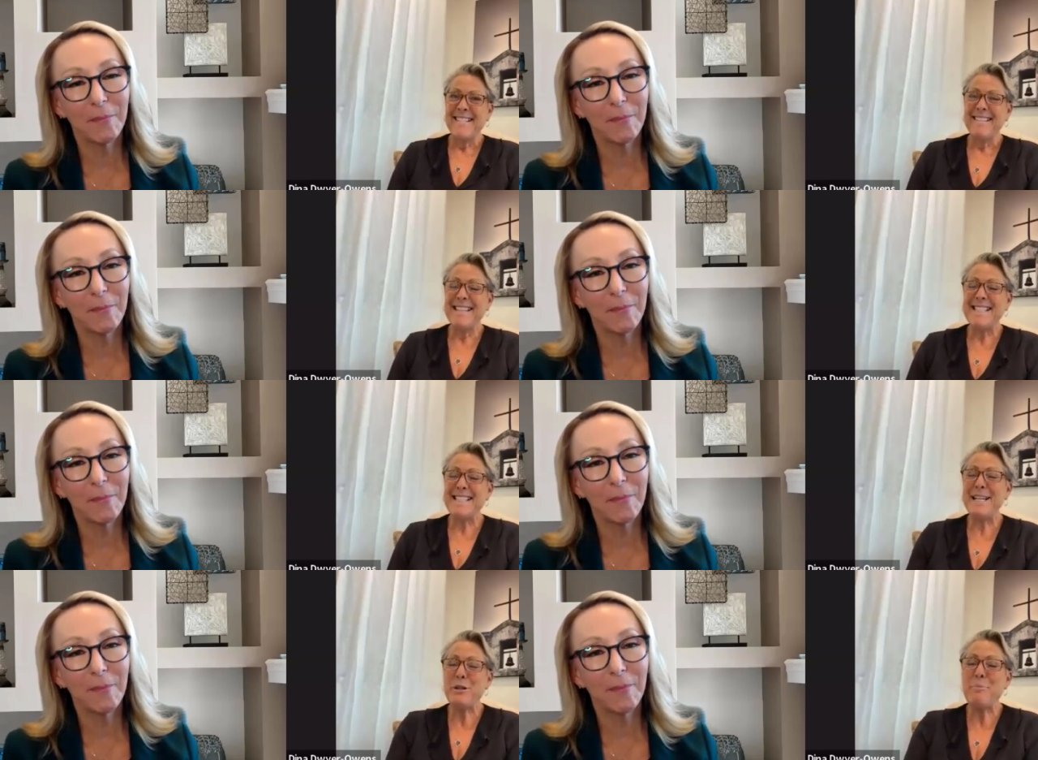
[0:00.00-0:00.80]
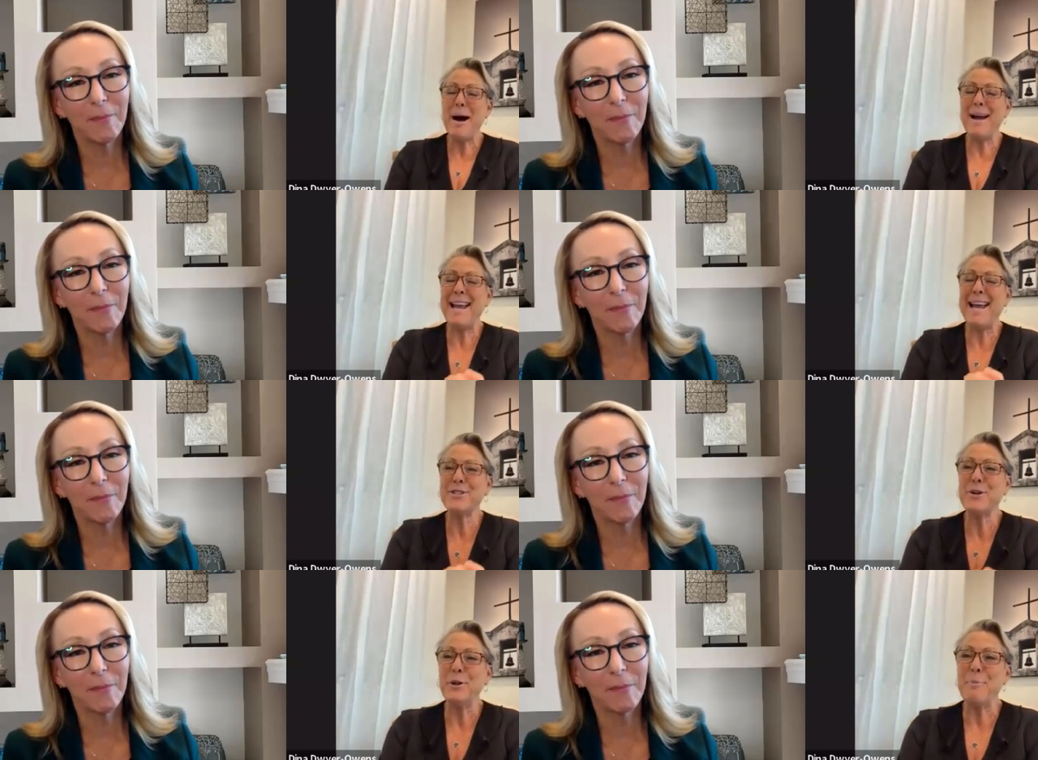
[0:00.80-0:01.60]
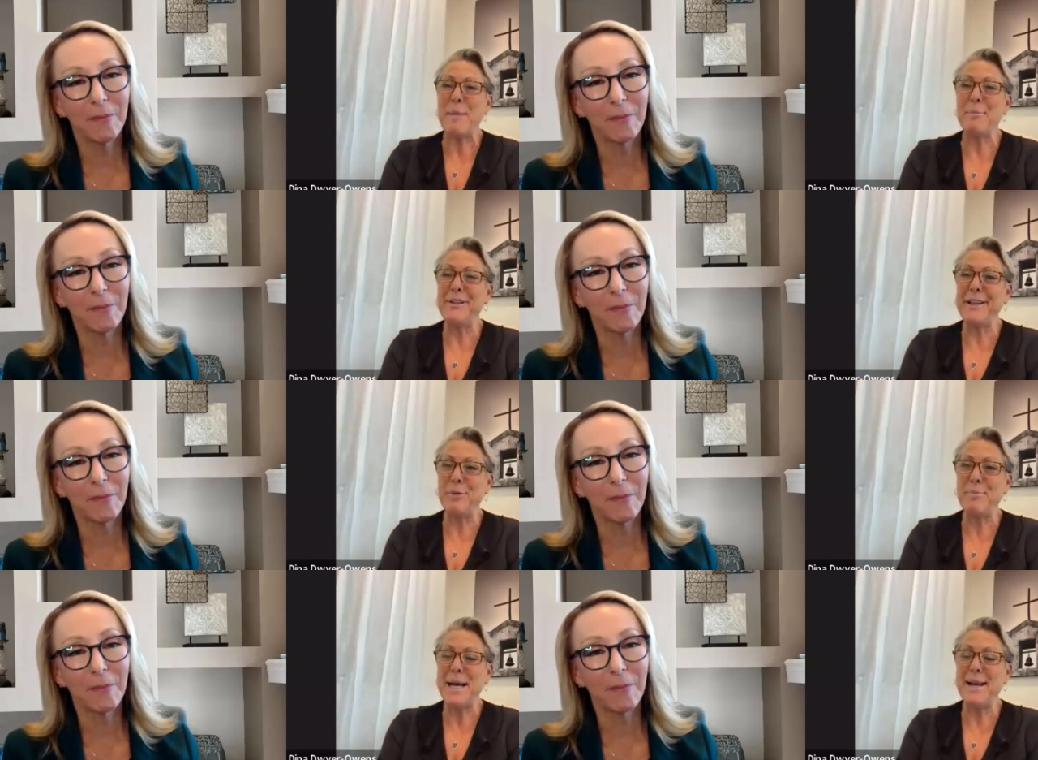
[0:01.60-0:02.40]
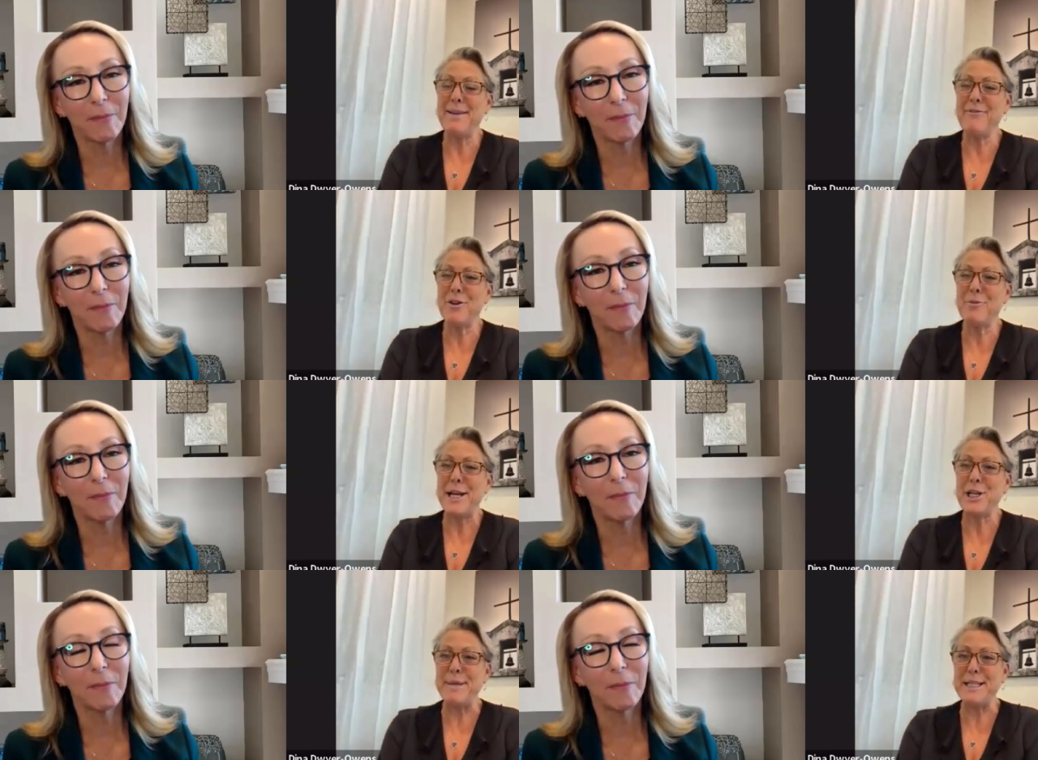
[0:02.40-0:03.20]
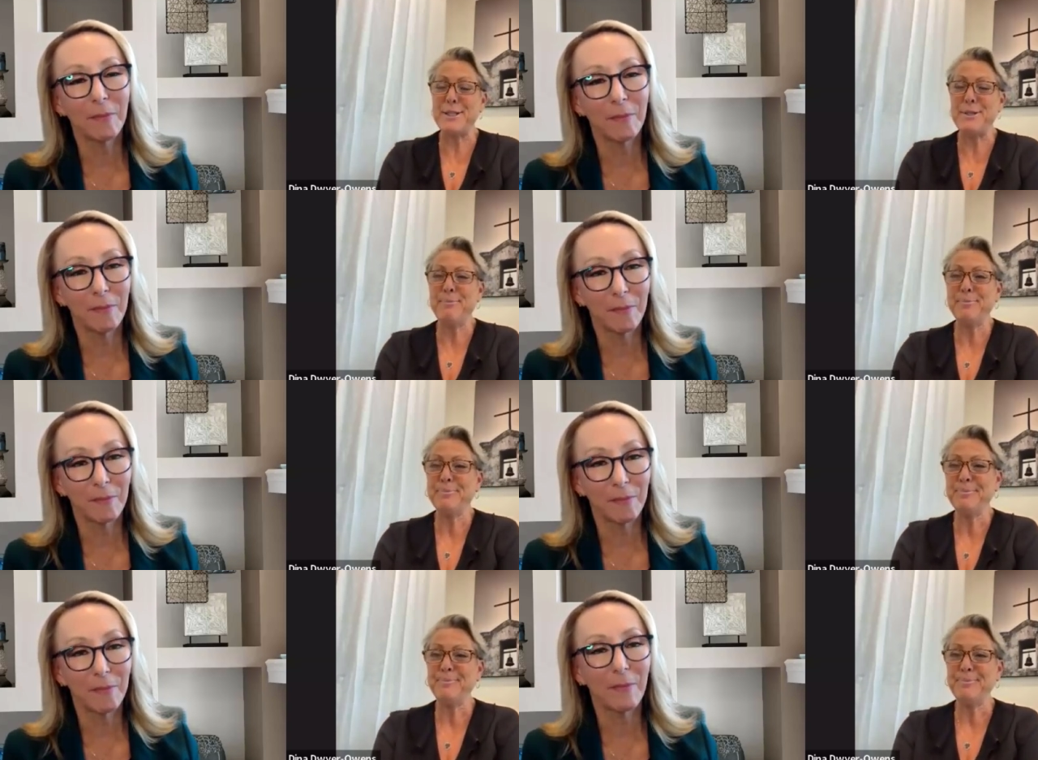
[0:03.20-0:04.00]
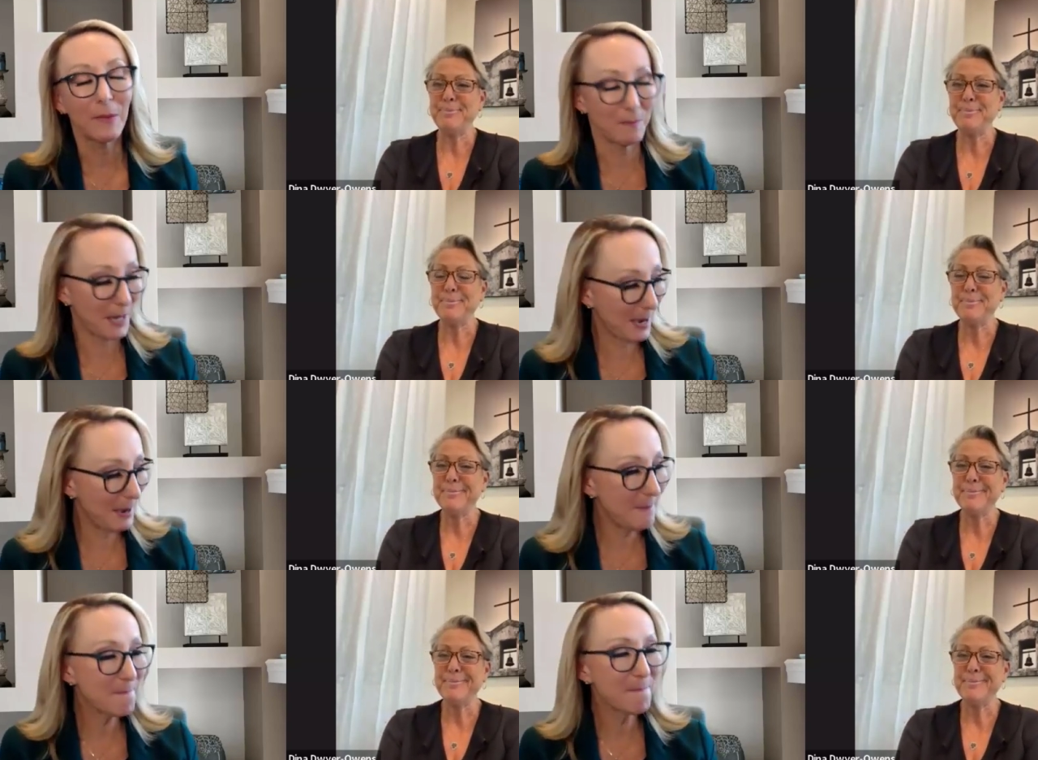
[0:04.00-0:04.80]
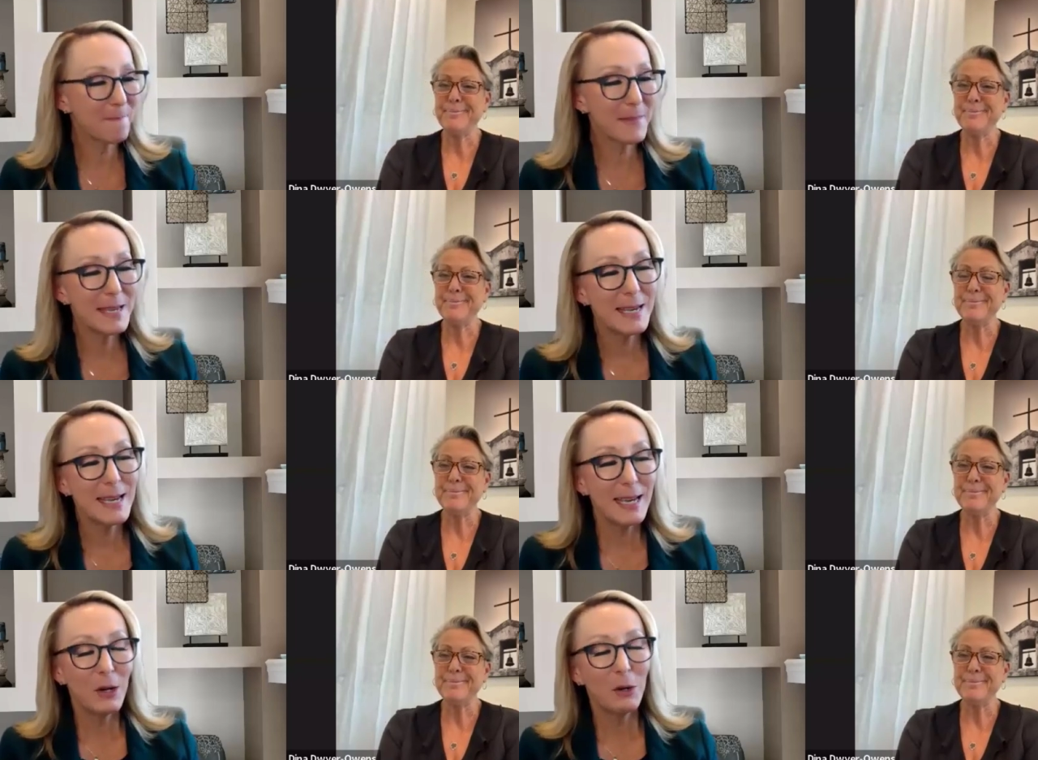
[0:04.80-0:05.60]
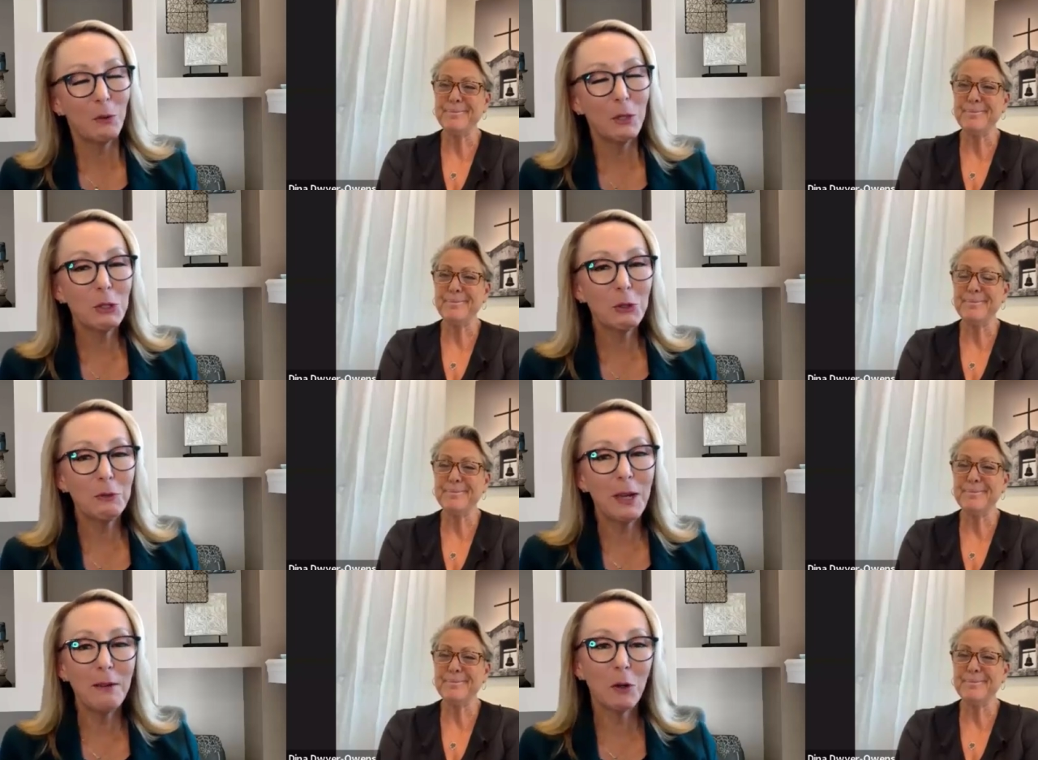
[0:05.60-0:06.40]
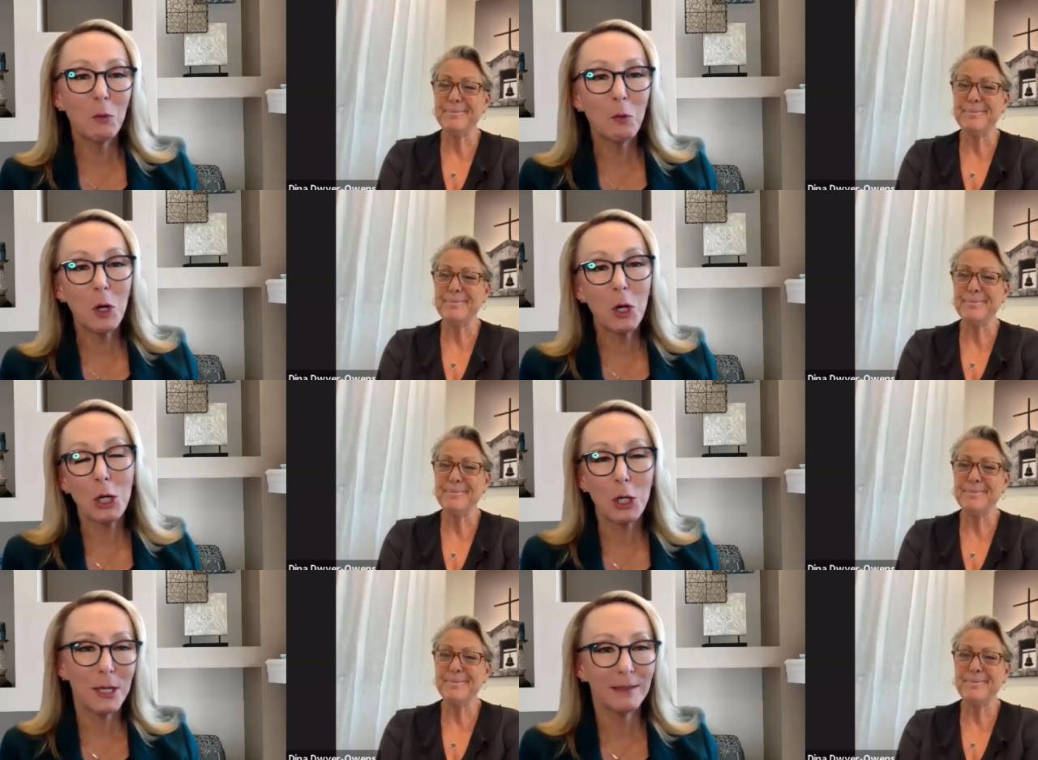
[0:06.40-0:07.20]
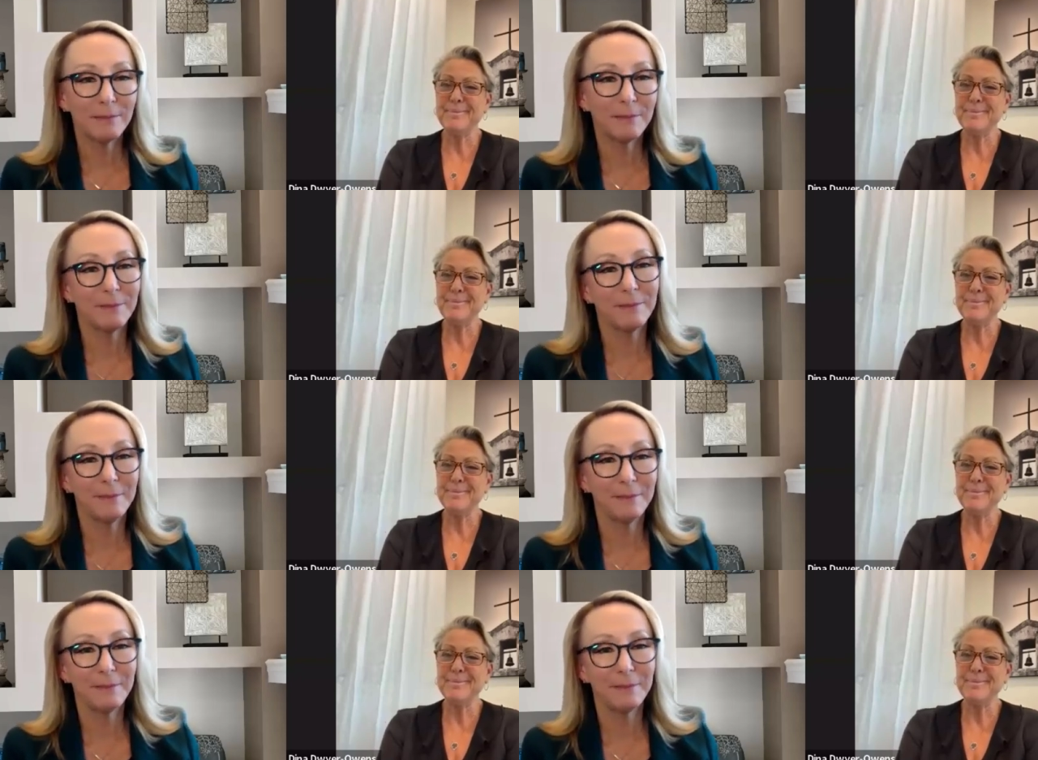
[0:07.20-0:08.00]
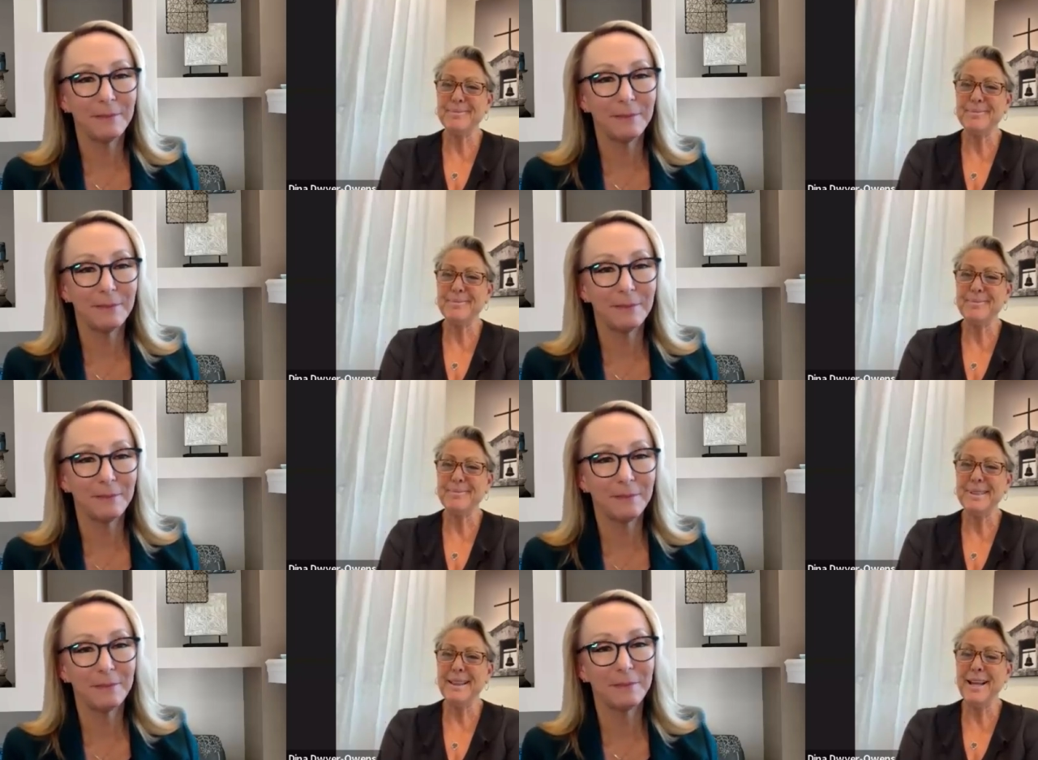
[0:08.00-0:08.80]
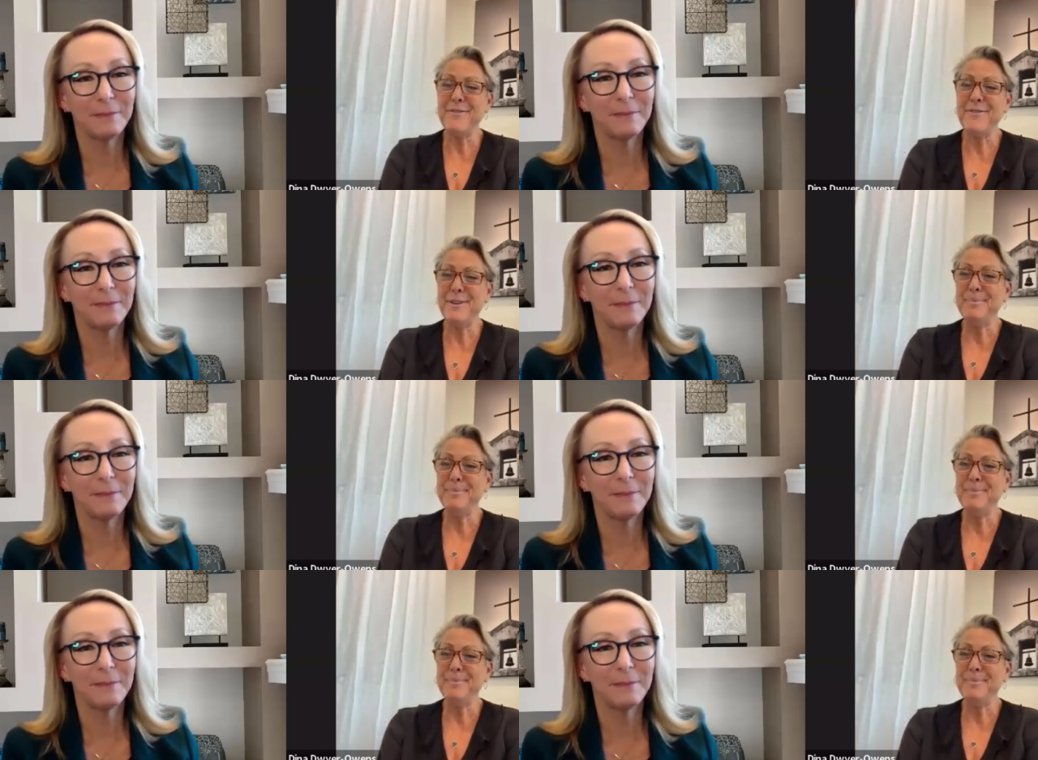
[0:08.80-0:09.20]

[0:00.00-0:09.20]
Speaker 1: listening to a podcast called bible in a year by father mike schmitz
Speaker 2: okay what's your favorite word love